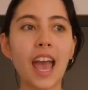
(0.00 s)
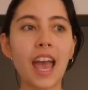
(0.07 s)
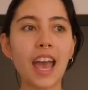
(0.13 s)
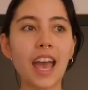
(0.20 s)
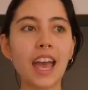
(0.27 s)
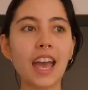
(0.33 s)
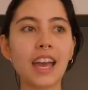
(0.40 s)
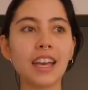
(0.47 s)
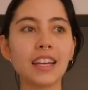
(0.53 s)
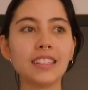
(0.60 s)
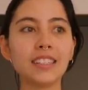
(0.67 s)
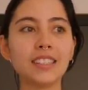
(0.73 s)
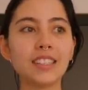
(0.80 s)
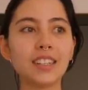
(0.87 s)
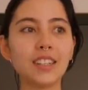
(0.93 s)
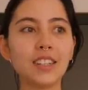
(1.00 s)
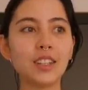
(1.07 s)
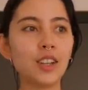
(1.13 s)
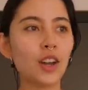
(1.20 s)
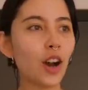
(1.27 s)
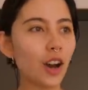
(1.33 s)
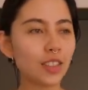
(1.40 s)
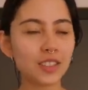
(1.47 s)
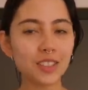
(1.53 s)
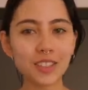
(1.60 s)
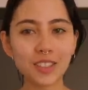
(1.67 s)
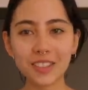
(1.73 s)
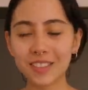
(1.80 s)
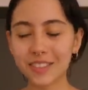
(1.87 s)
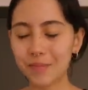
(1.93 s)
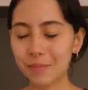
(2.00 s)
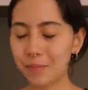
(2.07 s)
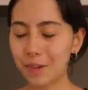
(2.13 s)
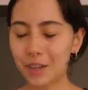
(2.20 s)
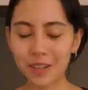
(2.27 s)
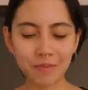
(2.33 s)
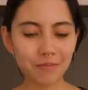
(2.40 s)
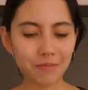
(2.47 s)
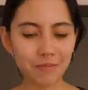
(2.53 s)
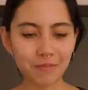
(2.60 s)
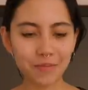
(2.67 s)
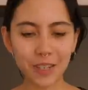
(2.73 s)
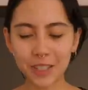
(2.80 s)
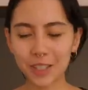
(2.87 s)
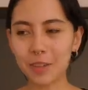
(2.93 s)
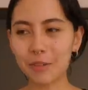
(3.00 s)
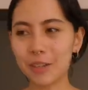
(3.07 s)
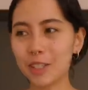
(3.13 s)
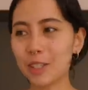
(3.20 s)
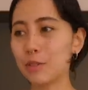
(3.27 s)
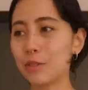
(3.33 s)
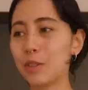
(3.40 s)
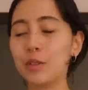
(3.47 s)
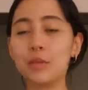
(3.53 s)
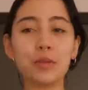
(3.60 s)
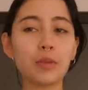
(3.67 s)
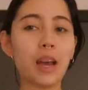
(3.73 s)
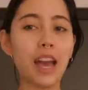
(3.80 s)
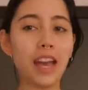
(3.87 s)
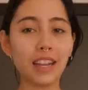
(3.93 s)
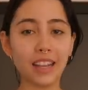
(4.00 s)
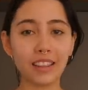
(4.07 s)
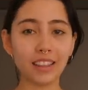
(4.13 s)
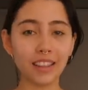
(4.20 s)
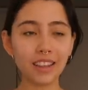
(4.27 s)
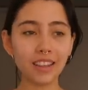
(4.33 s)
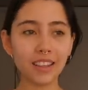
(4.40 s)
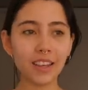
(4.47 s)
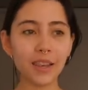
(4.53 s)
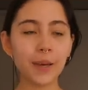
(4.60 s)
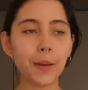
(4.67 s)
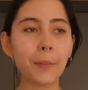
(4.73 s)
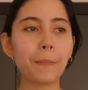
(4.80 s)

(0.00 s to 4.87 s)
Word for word: and not put pressure on myself to do anything.